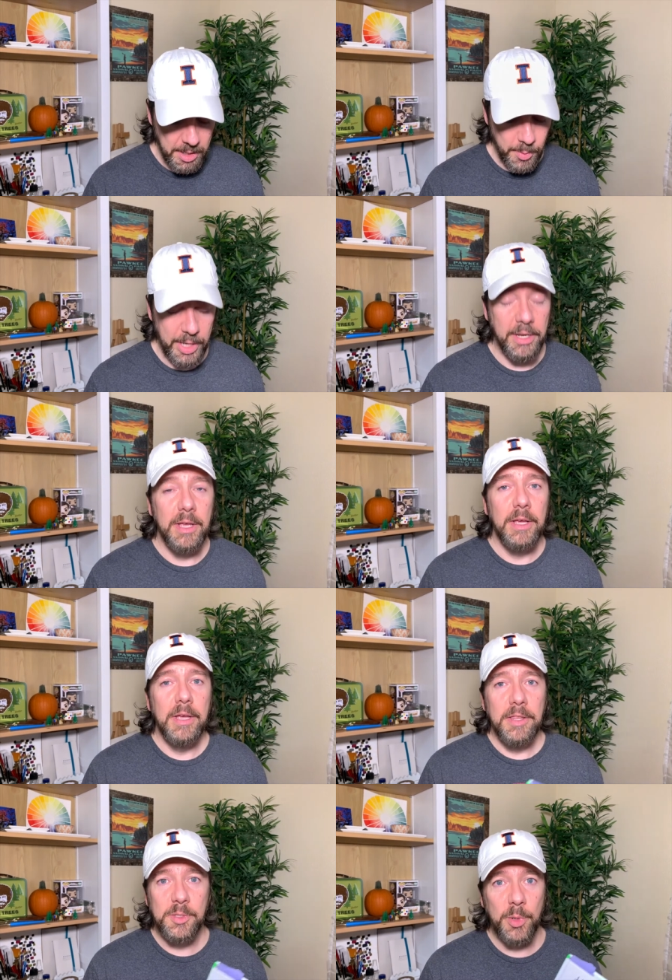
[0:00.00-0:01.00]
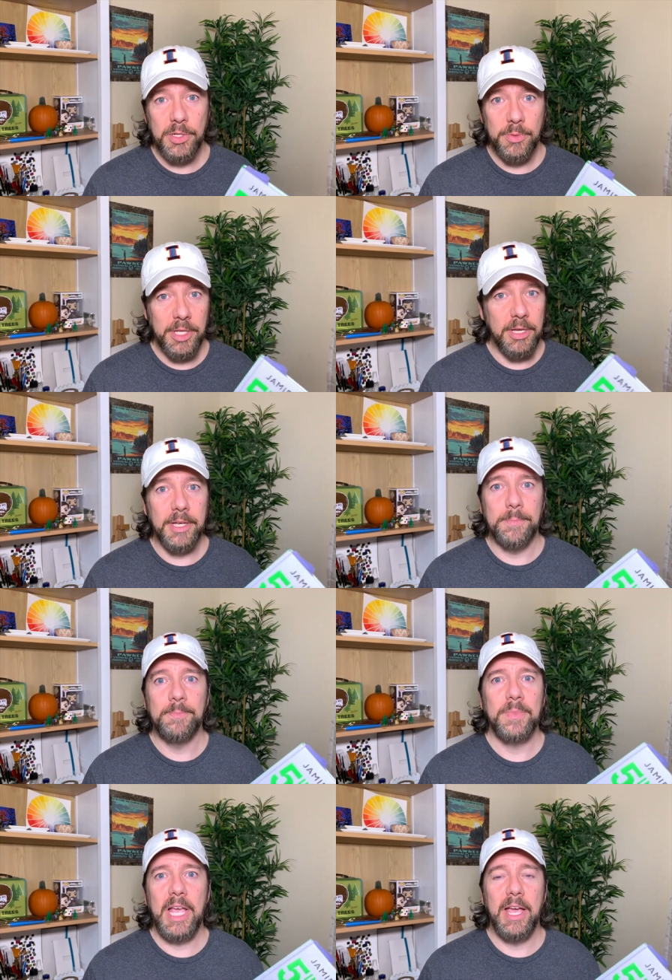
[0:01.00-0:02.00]
but this book is really good.
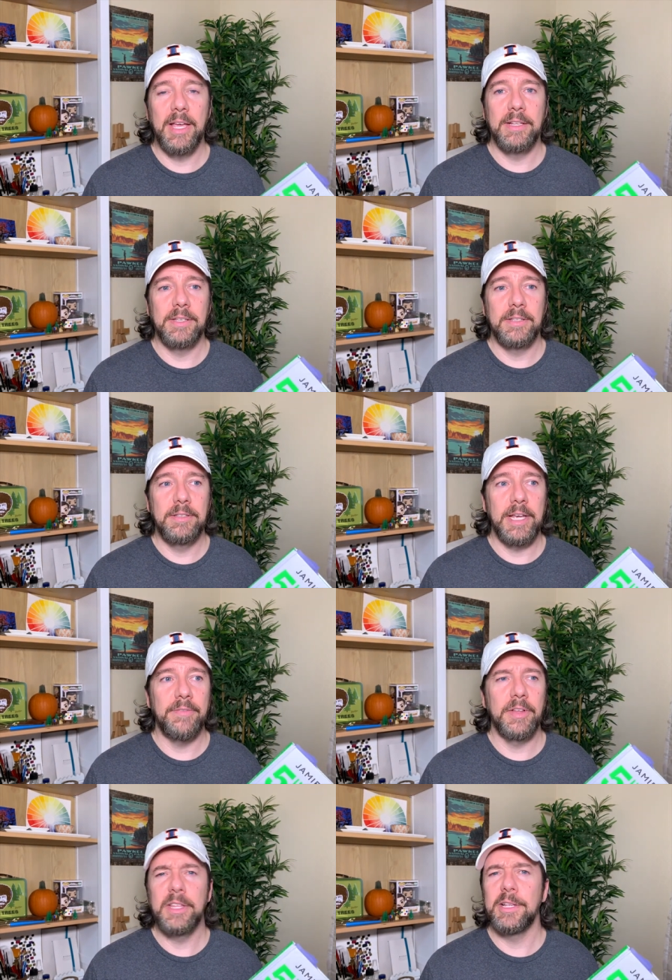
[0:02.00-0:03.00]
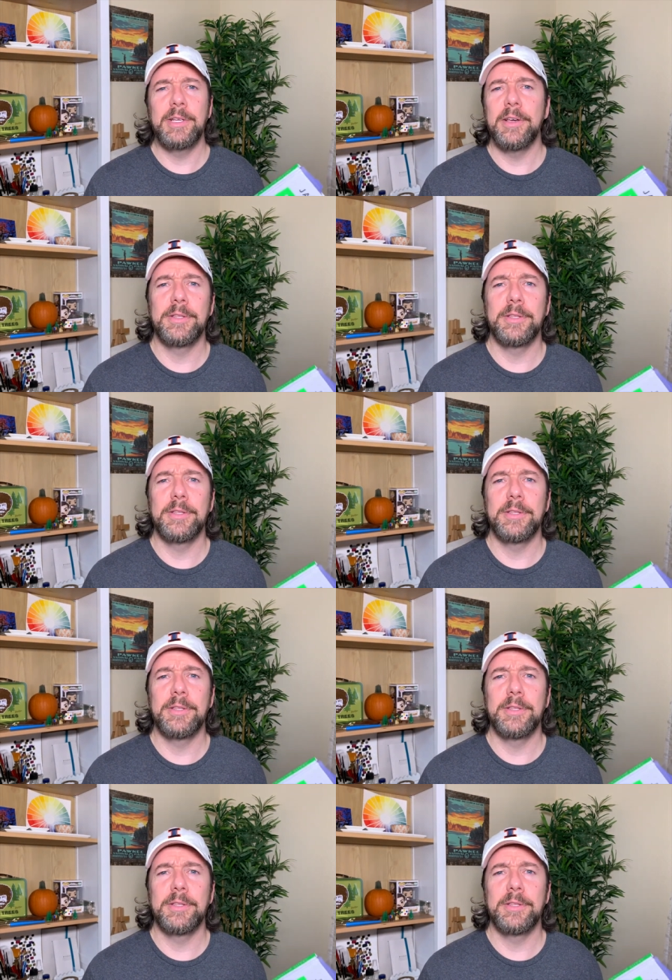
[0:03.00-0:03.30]
And definitely, now,